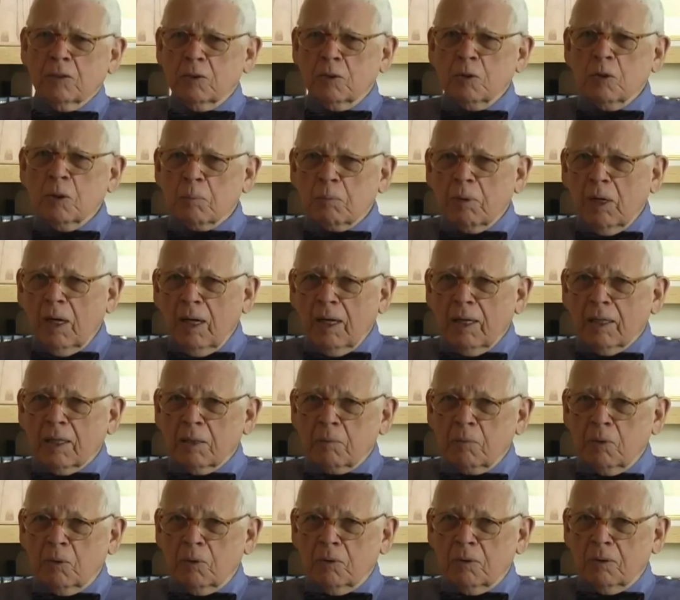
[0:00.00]
to the Baha'i
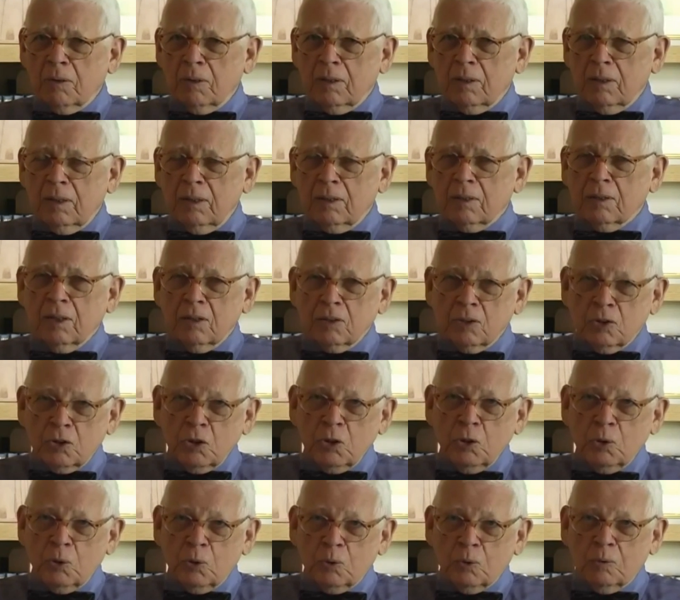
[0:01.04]
community, he says,
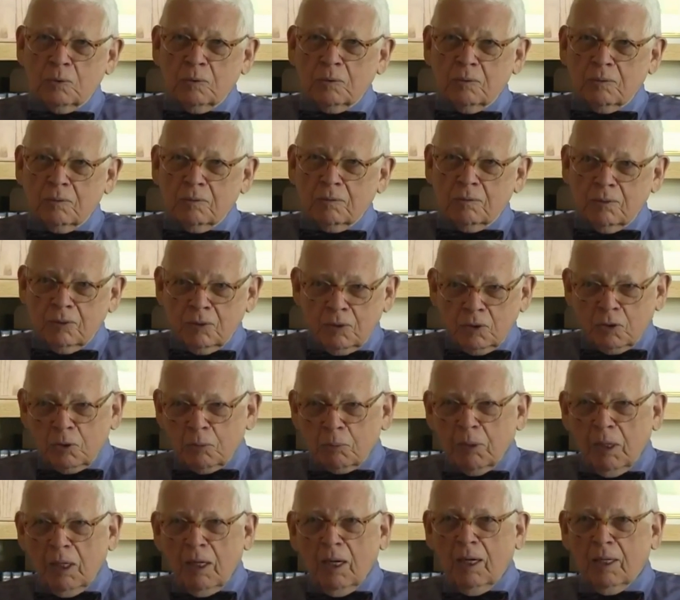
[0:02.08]
you
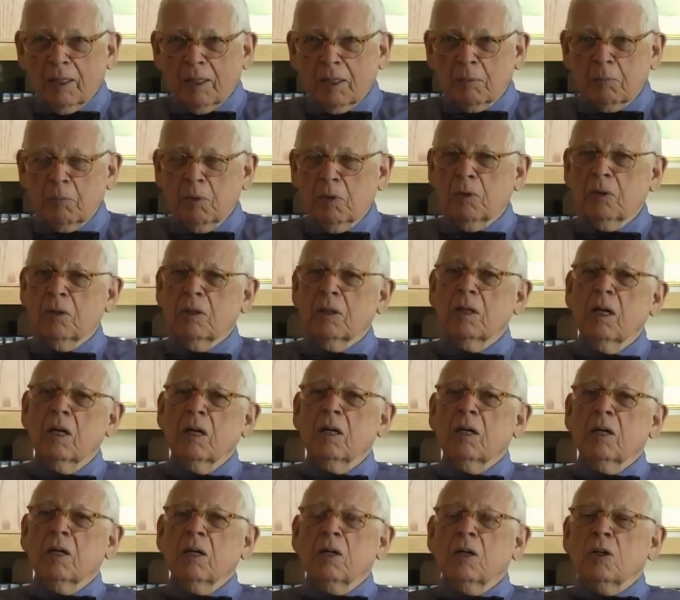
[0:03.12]
Baha'i community,
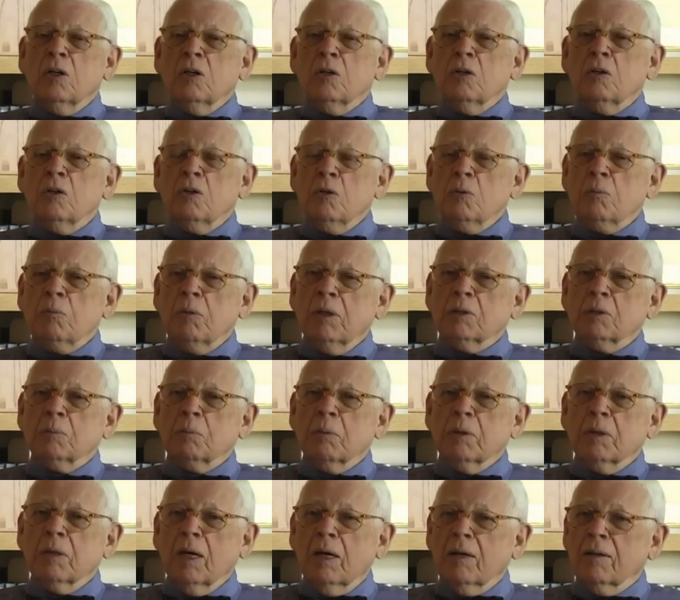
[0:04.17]
you must
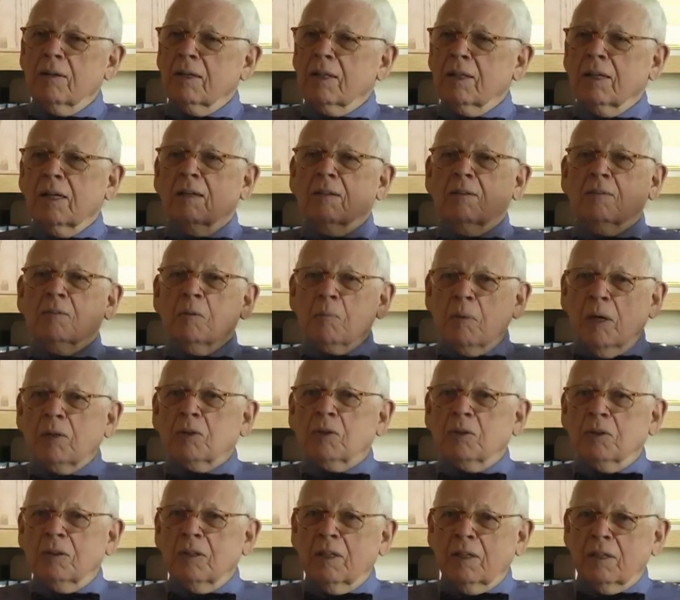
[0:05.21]
be, I think we
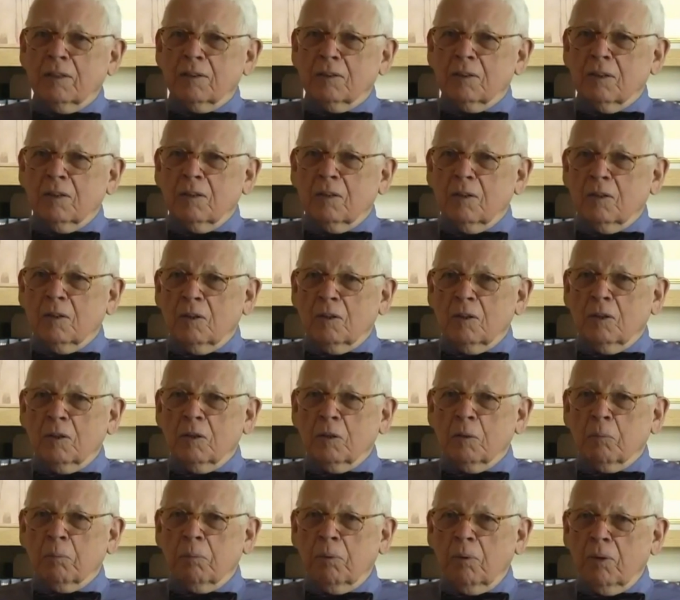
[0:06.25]
mentioned this in an
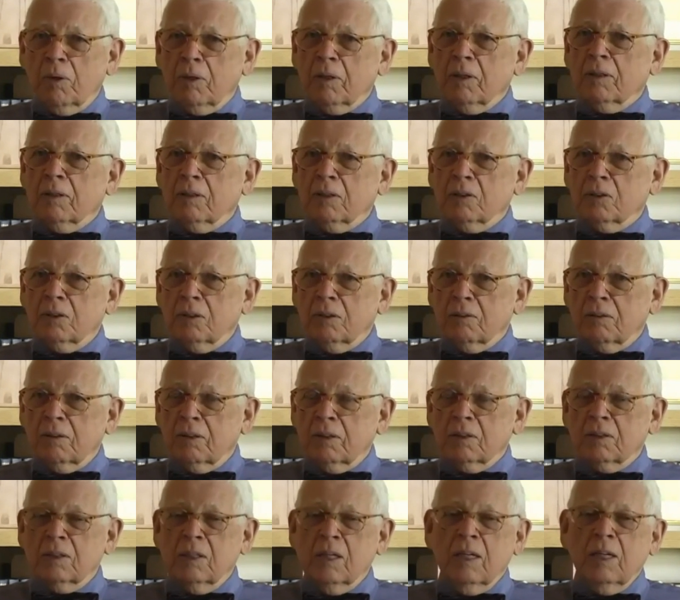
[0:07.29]
earlier point in the
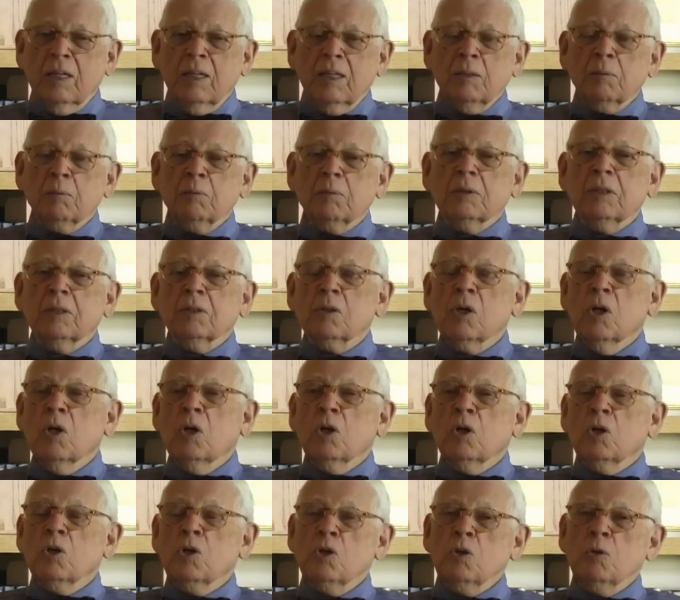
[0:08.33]
series, he says,
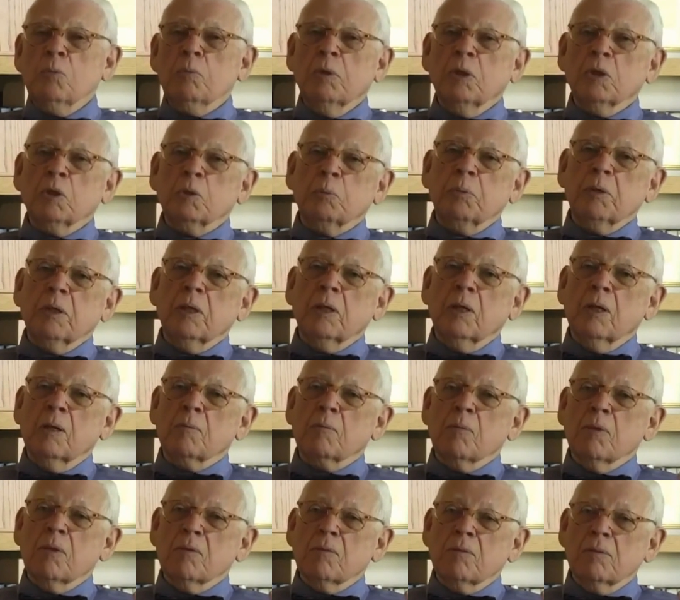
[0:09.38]
you must
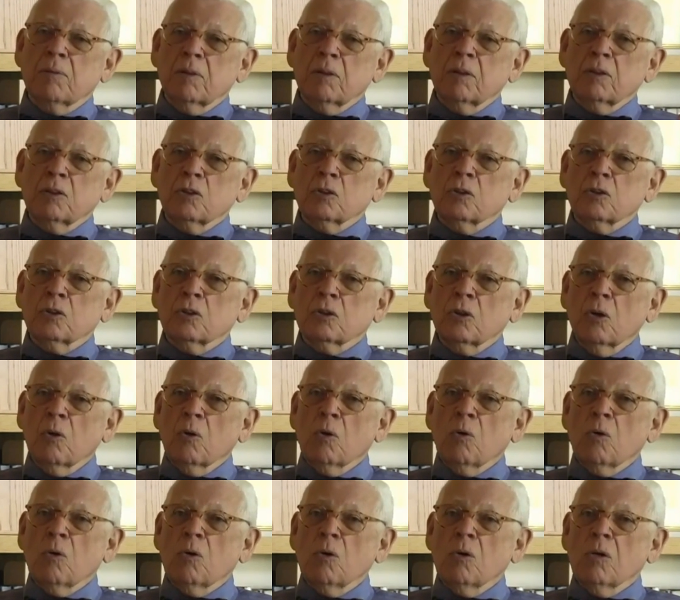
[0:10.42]
become the very
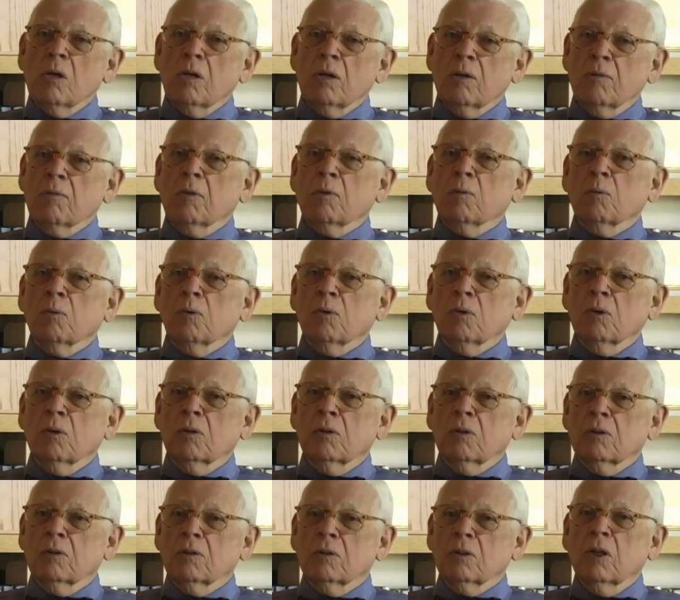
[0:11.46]
soul of the
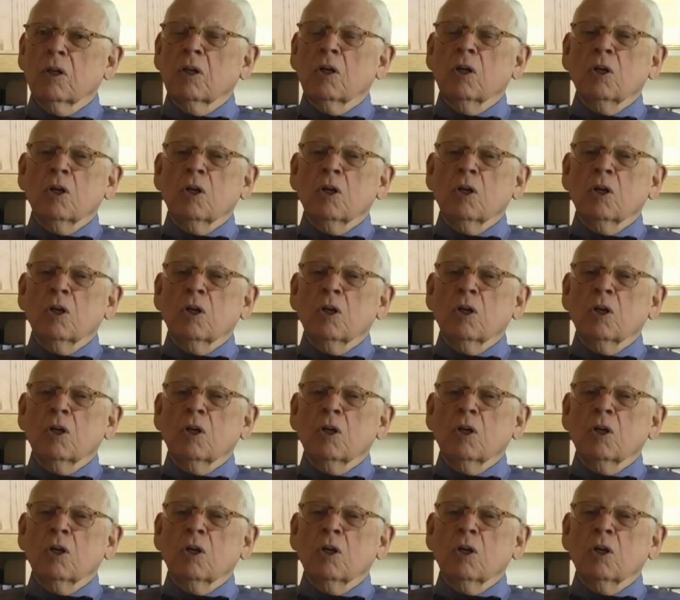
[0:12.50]
world.